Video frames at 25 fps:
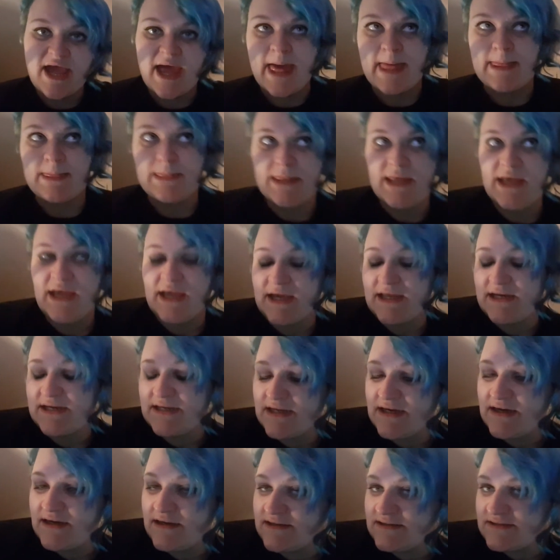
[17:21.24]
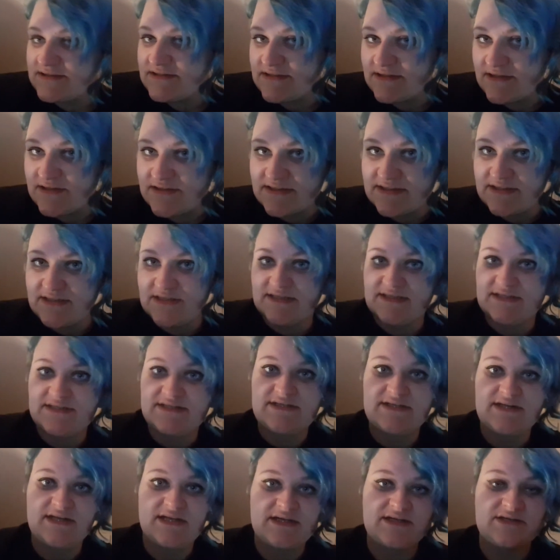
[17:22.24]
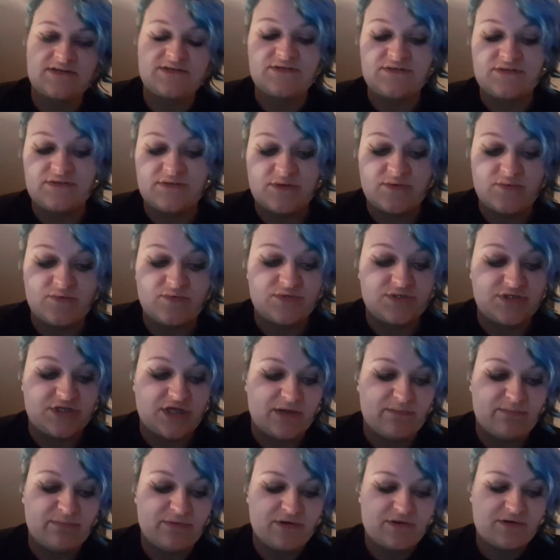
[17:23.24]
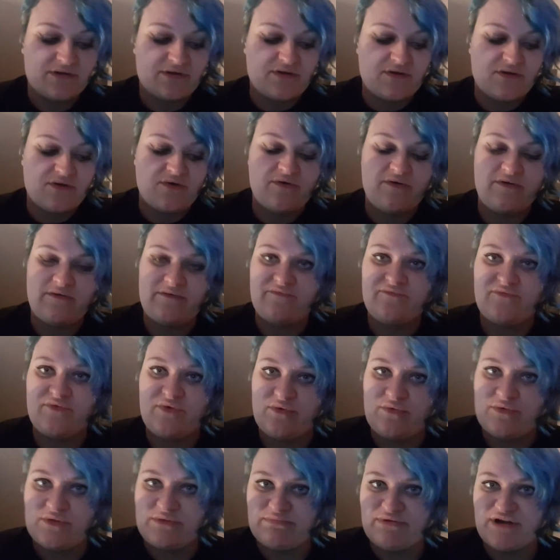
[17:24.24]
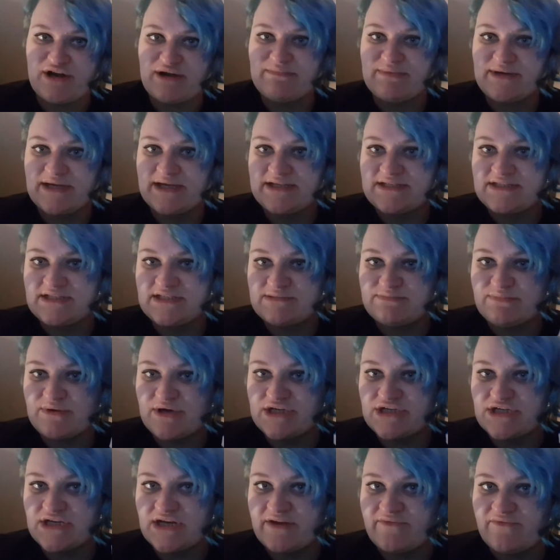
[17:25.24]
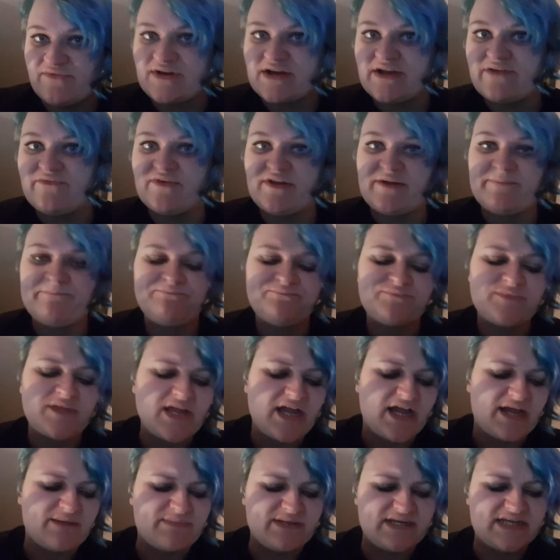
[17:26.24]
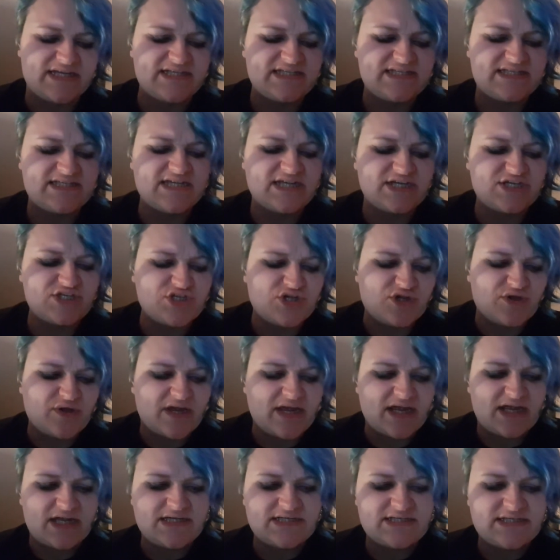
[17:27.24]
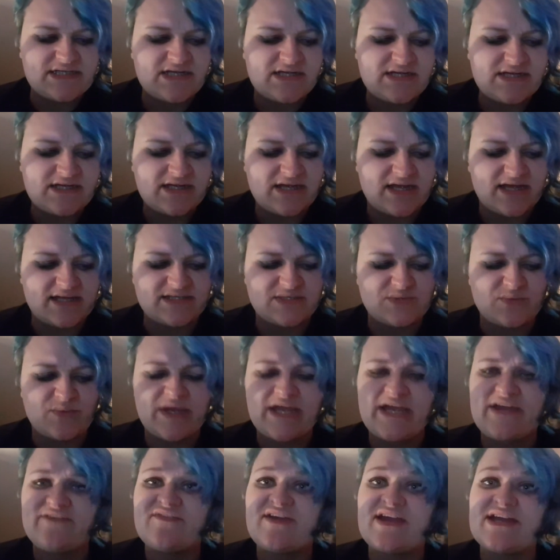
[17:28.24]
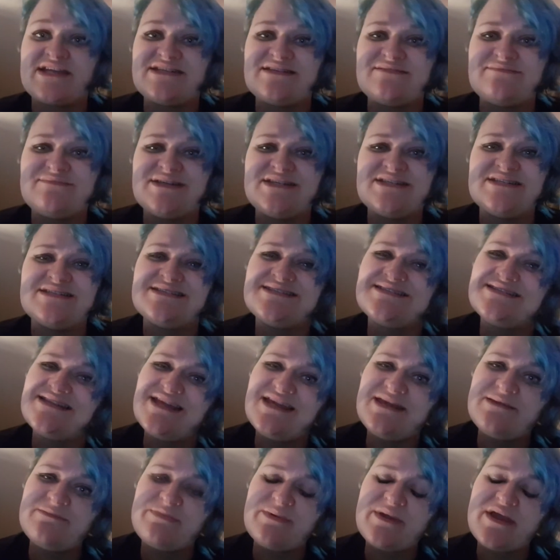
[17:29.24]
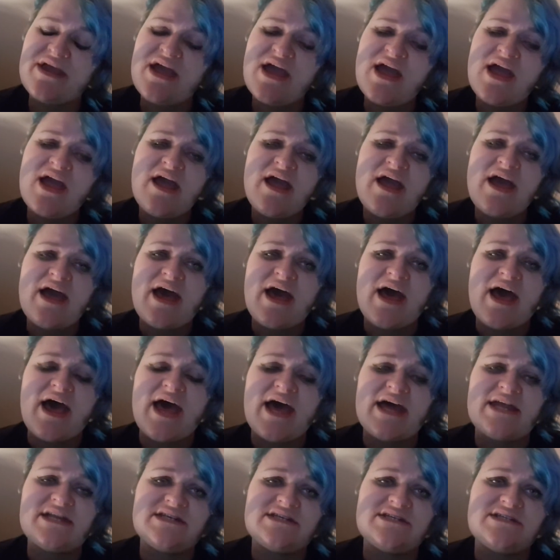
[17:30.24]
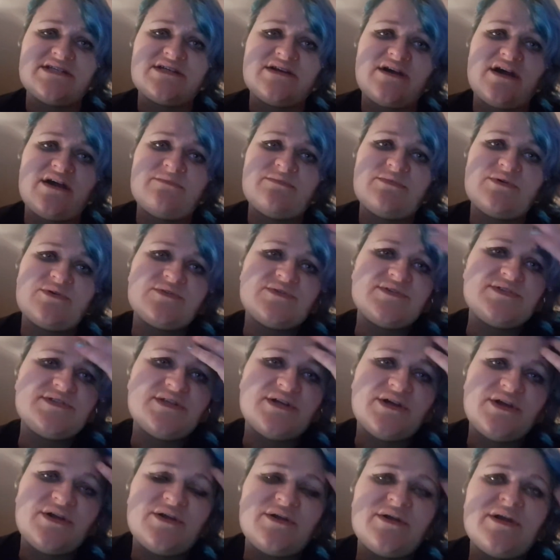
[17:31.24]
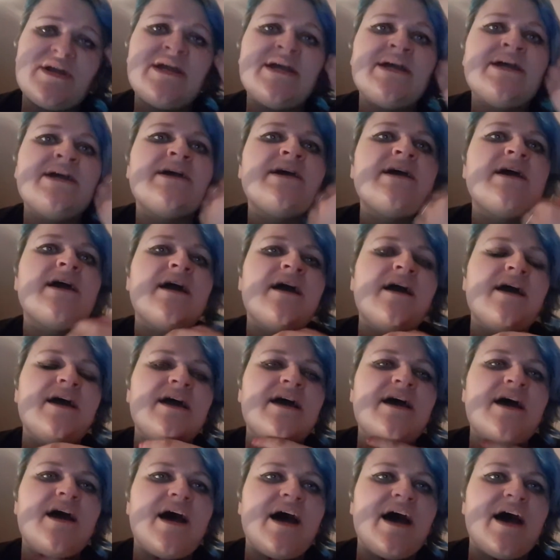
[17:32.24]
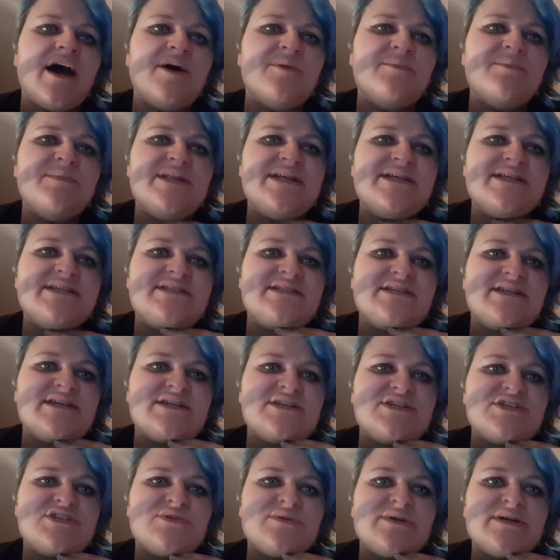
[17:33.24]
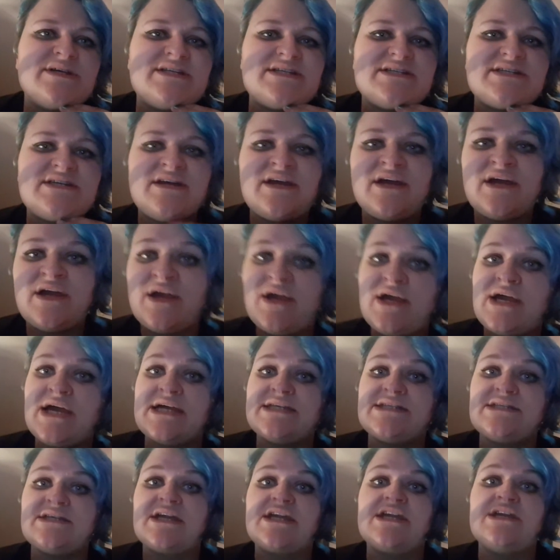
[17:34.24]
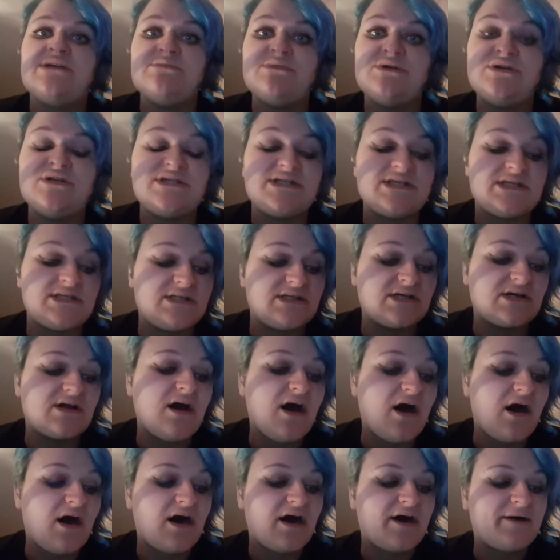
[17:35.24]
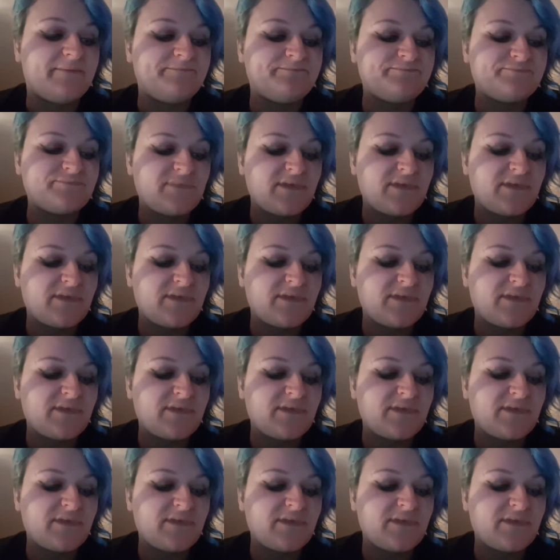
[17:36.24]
and then I started listening to the audiobook of All the Bright Places by Jennifer Niven. I've been listening to it as a way of getting me to sleep, and I'm also listening to it as I commute in the car.